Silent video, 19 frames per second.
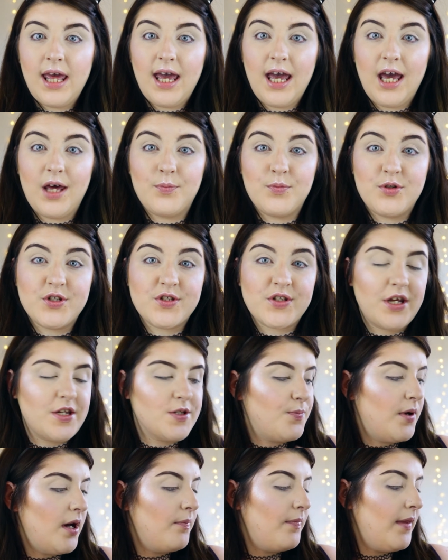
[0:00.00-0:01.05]
I'm just going
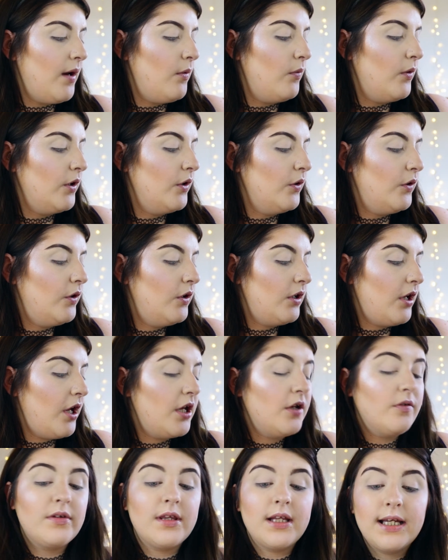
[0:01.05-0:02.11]
to pop that one all
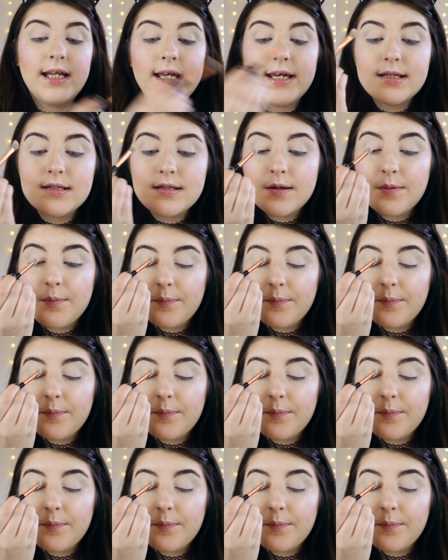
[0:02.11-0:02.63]
over the lid.